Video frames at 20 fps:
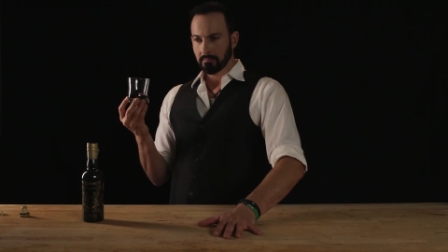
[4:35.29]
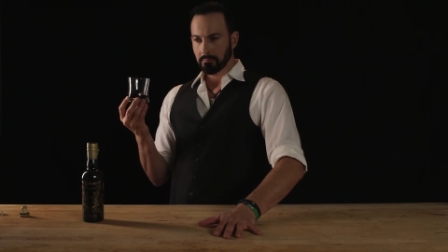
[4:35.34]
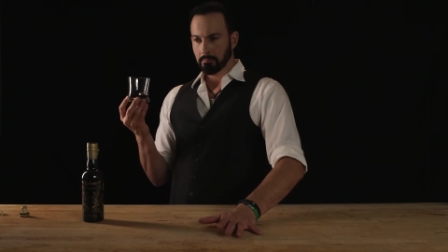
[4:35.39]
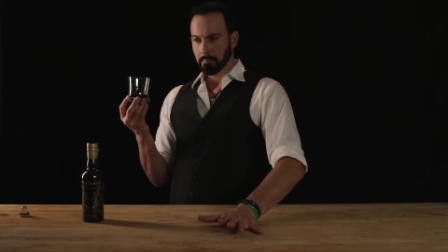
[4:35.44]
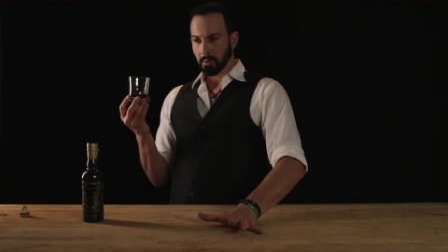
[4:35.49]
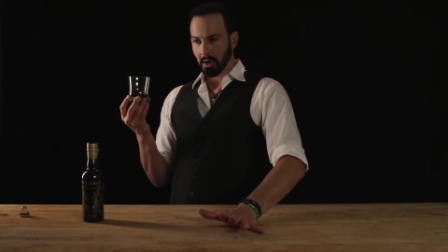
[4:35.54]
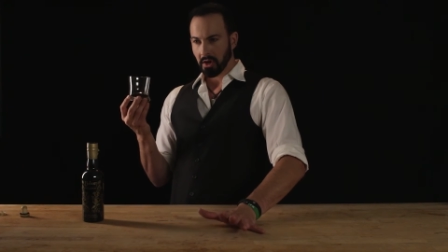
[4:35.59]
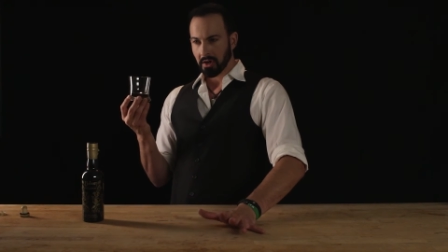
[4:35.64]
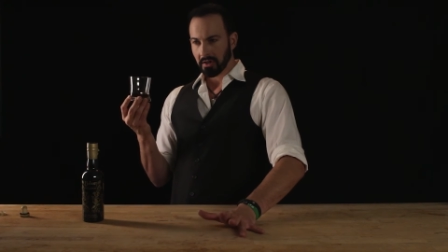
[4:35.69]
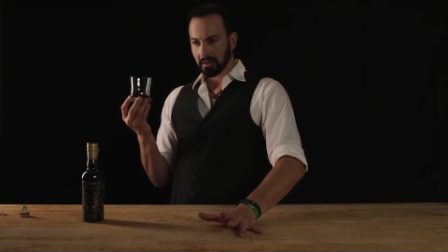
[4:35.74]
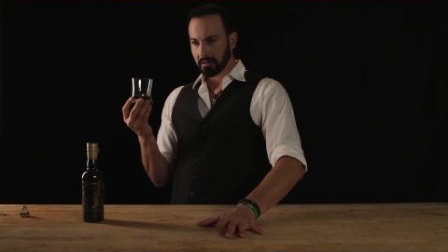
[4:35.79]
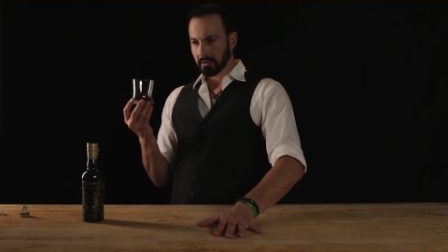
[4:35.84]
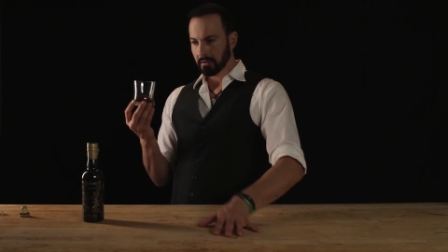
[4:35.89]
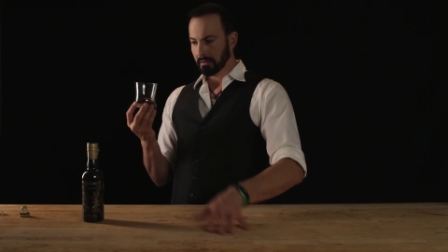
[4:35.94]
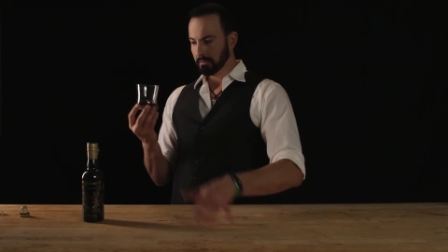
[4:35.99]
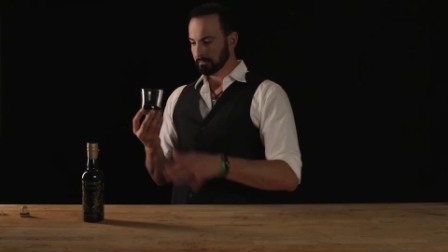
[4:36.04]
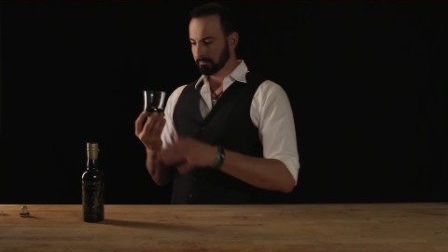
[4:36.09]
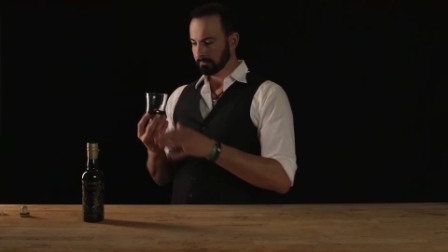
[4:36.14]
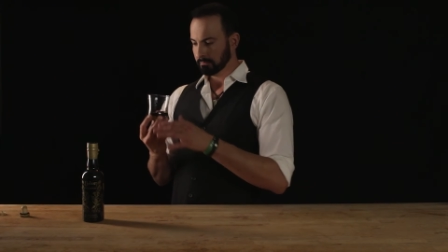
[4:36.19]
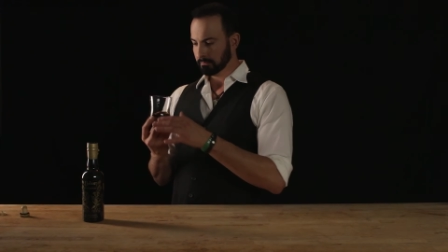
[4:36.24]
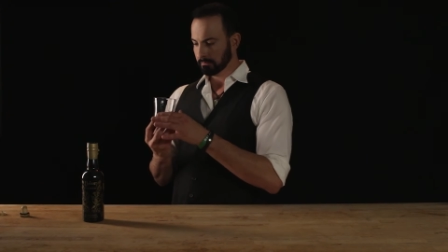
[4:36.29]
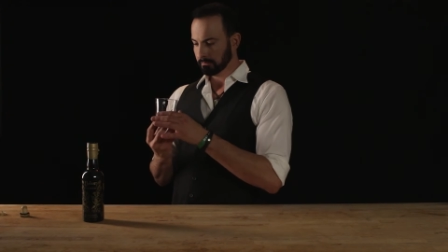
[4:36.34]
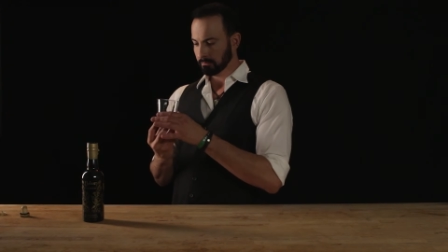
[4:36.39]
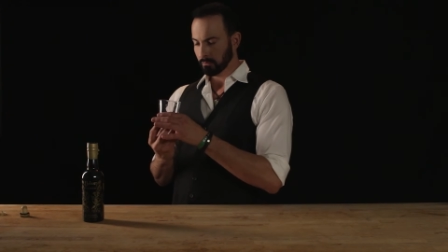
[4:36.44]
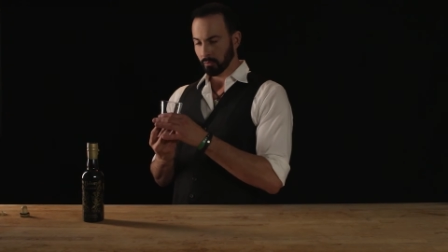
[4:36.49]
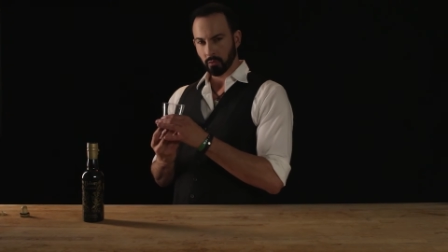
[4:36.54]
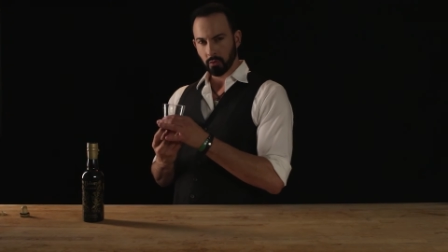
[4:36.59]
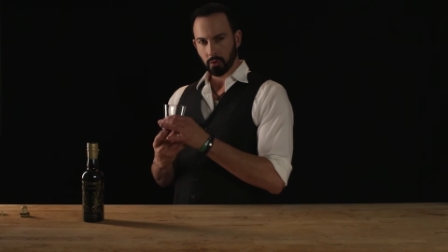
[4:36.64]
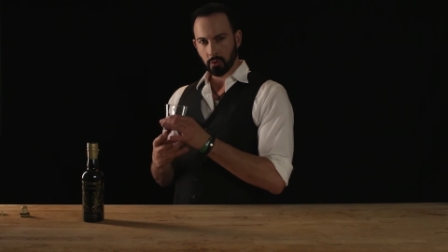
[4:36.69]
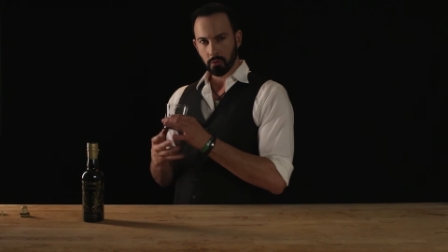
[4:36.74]
bark,
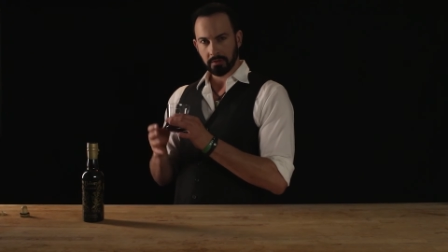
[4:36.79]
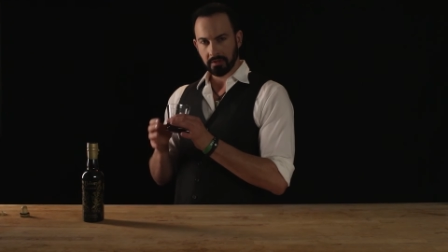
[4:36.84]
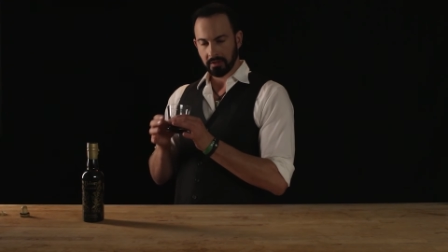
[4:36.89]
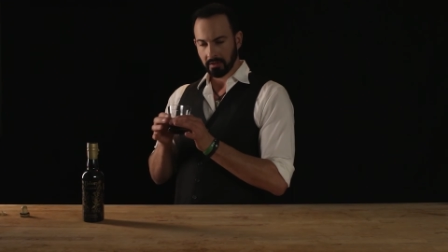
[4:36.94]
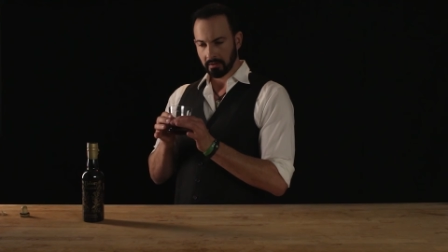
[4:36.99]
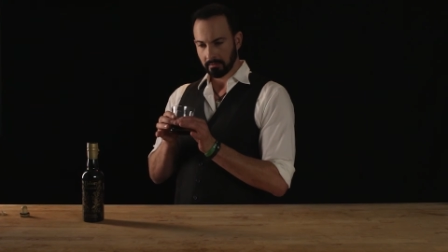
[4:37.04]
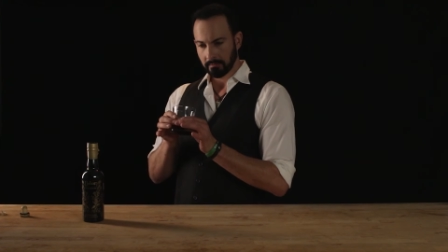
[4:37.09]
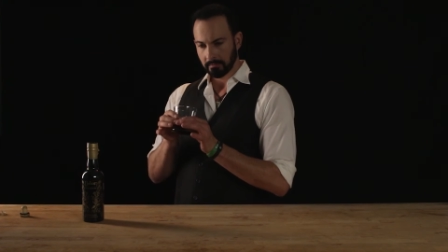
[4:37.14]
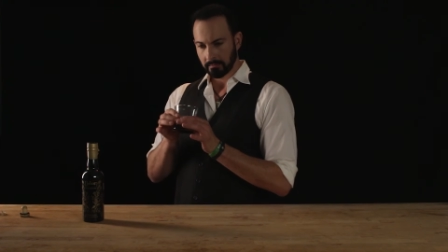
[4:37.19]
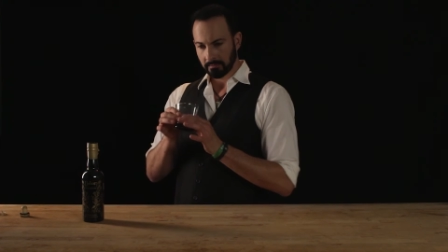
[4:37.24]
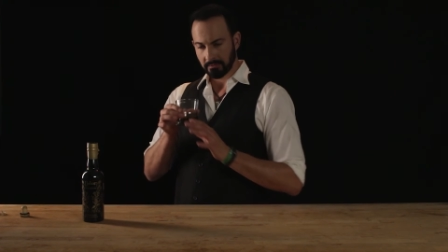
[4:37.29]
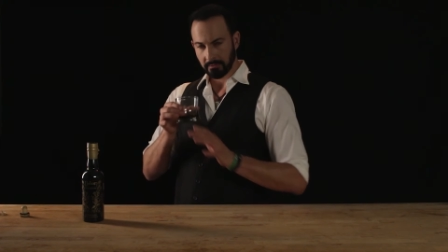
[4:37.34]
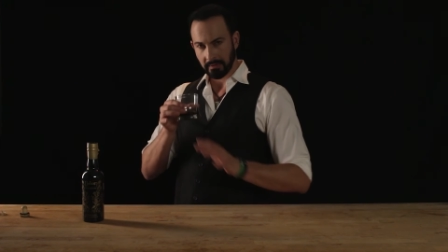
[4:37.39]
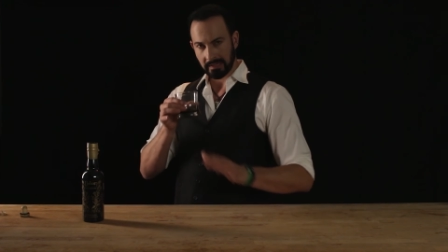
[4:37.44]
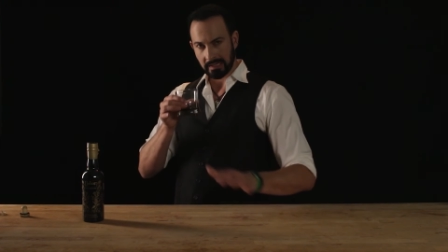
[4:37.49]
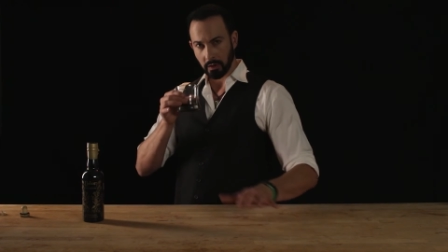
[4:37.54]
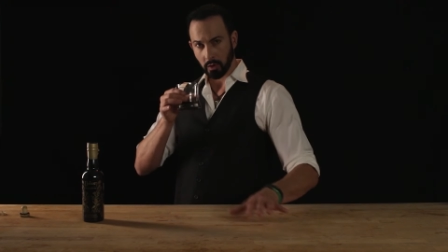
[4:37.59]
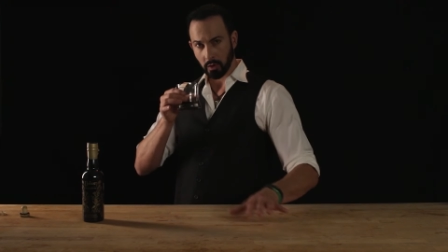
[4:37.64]
root, very